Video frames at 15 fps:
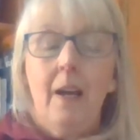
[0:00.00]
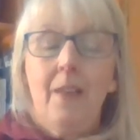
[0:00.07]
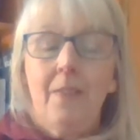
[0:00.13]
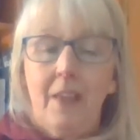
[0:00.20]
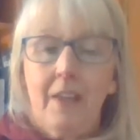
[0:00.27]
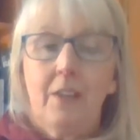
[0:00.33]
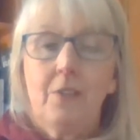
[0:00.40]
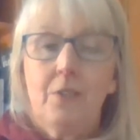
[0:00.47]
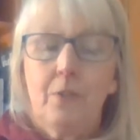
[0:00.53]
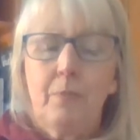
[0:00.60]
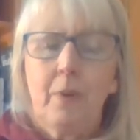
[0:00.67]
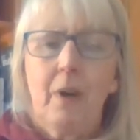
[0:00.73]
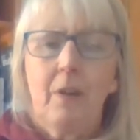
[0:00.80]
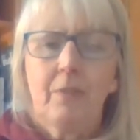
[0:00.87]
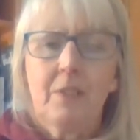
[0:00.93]
They can do
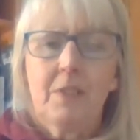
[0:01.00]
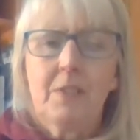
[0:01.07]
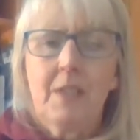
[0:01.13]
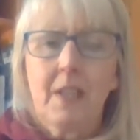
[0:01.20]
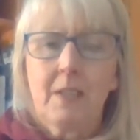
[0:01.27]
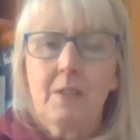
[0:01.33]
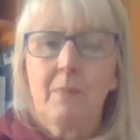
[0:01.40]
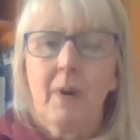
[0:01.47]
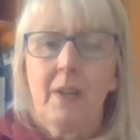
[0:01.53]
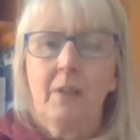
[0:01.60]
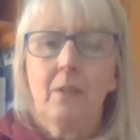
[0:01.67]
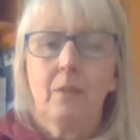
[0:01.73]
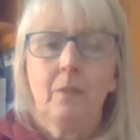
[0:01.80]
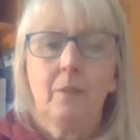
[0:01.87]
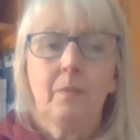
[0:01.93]
marvellous things,
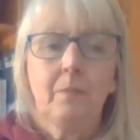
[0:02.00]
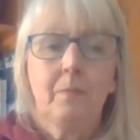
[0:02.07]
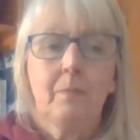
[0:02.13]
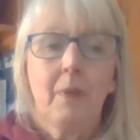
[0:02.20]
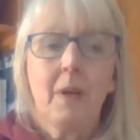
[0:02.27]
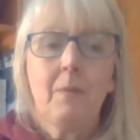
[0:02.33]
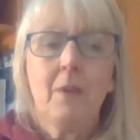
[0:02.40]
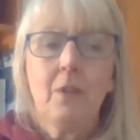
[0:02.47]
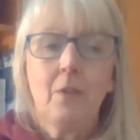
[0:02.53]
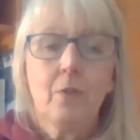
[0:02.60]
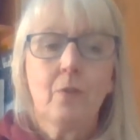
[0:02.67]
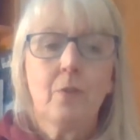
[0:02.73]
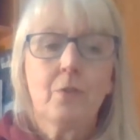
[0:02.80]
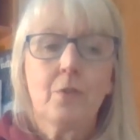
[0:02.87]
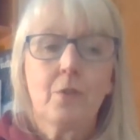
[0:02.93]
Michael. Maybe
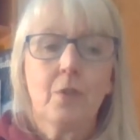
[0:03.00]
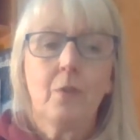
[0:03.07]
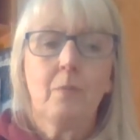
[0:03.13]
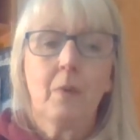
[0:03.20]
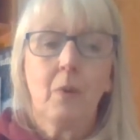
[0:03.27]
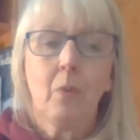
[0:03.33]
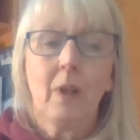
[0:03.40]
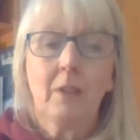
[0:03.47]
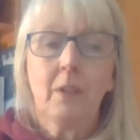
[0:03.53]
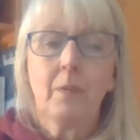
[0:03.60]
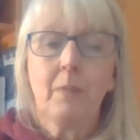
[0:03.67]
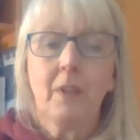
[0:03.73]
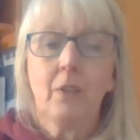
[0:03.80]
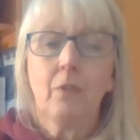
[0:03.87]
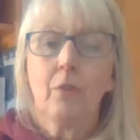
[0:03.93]
you'll soon be
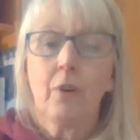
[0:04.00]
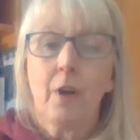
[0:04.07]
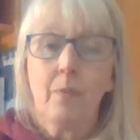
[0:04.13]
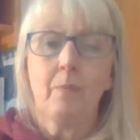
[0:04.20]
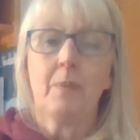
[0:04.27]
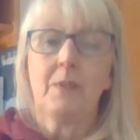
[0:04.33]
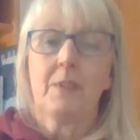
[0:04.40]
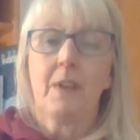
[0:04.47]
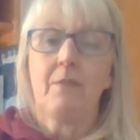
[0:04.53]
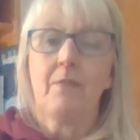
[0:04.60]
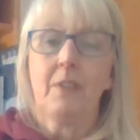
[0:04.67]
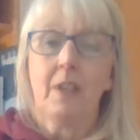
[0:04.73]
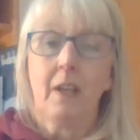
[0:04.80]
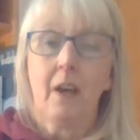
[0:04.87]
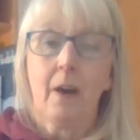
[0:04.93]
welcoming your own
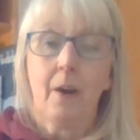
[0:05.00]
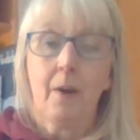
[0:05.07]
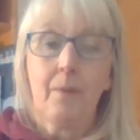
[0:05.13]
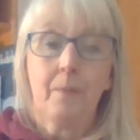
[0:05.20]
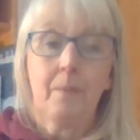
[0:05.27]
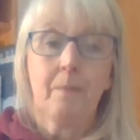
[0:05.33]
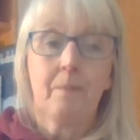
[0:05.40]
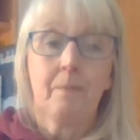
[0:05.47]
Persephone home.